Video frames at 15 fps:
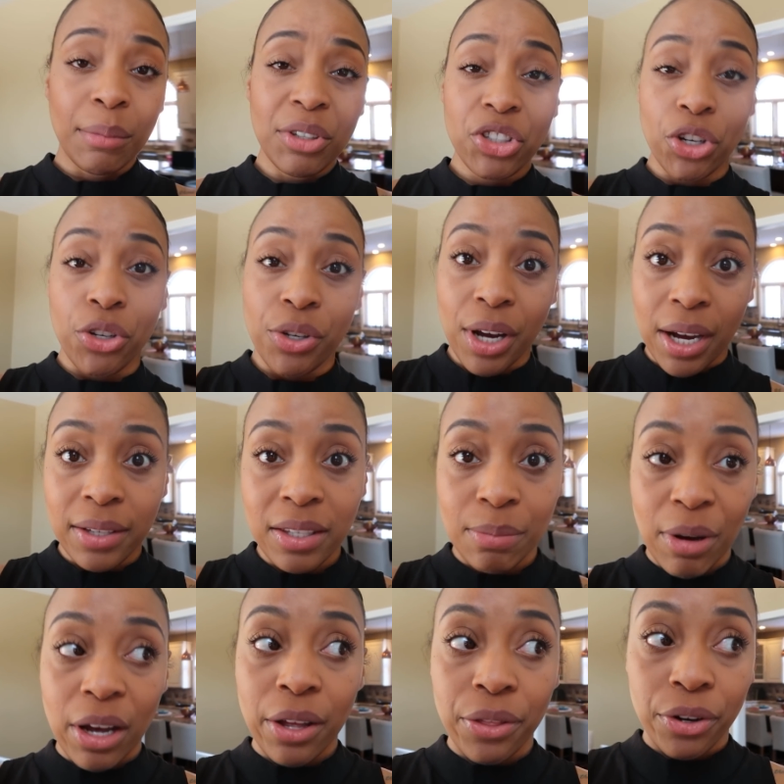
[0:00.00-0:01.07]
Let me show you guys
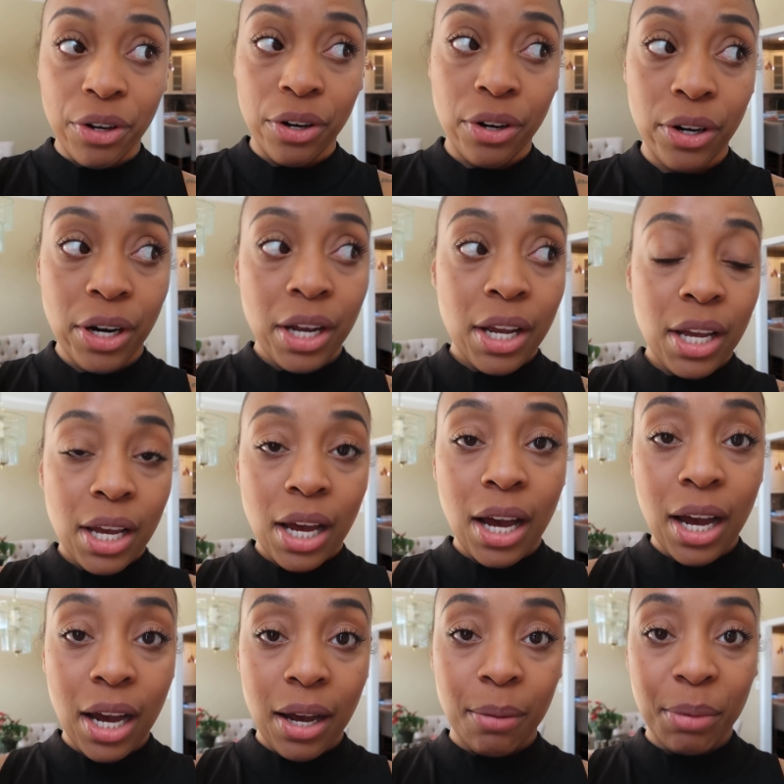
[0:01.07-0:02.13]
some other
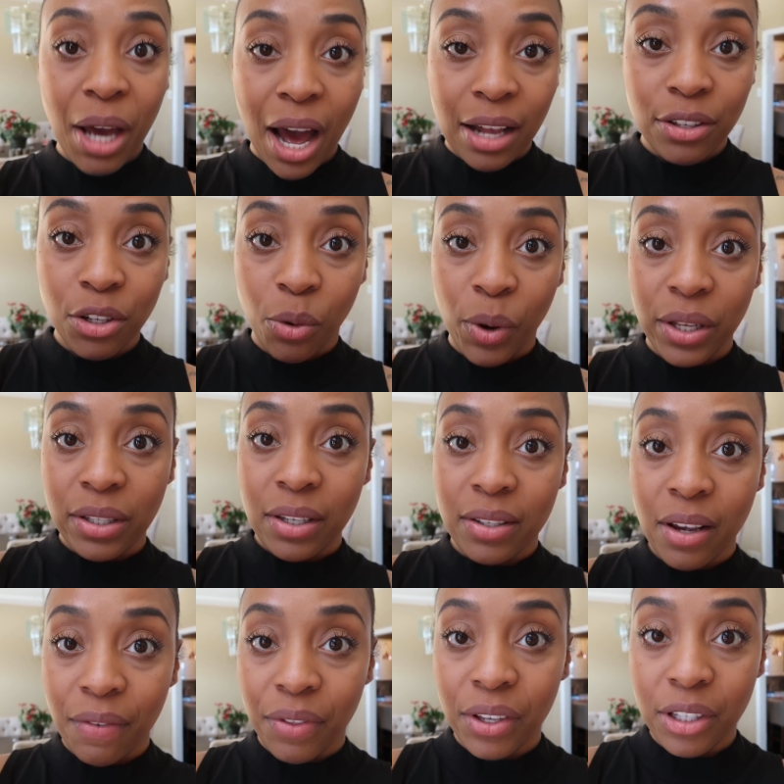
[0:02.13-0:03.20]
um, consequences
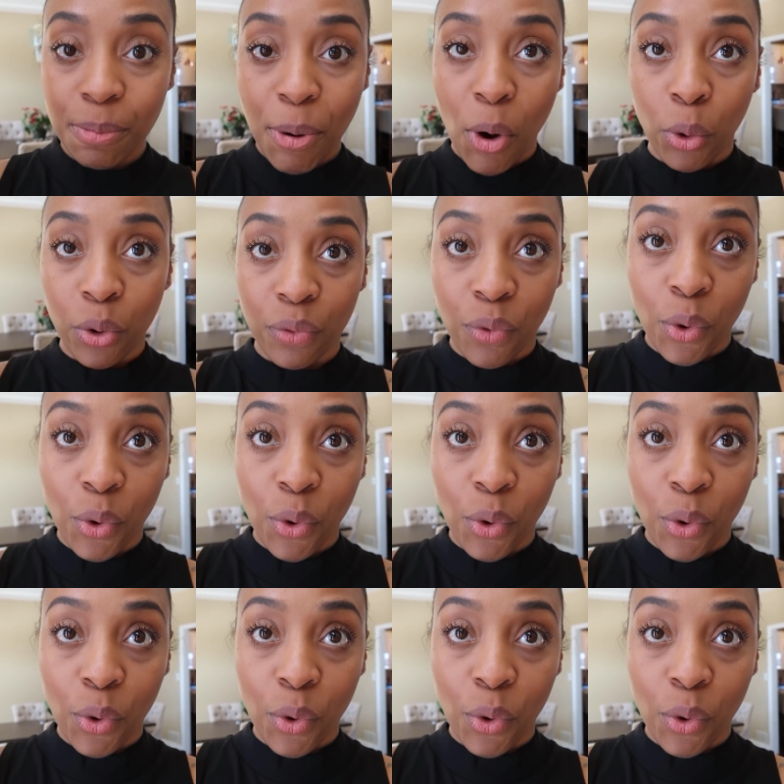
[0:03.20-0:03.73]
of this polar